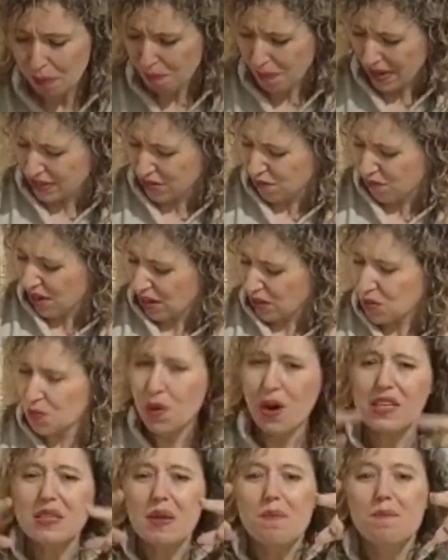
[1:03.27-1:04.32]
best of luck to
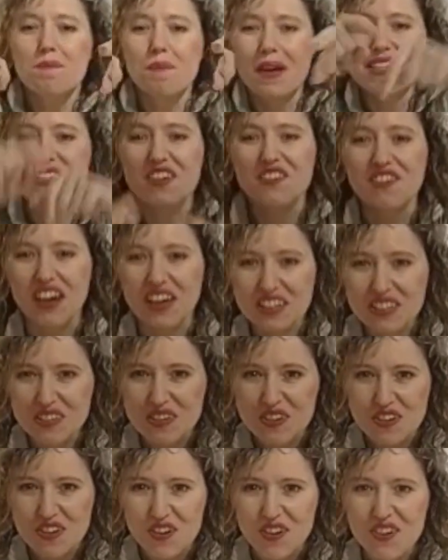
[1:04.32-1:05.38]
us, best of luck to
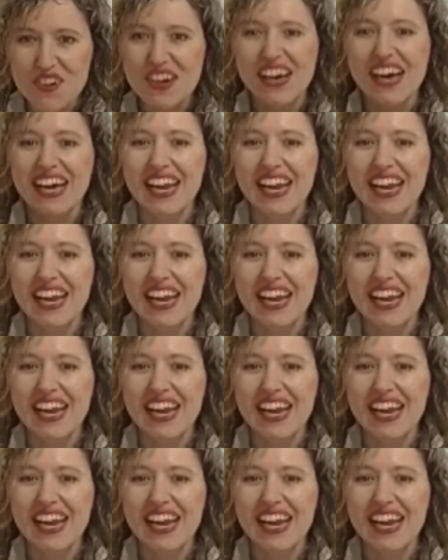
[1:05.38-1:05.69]
you.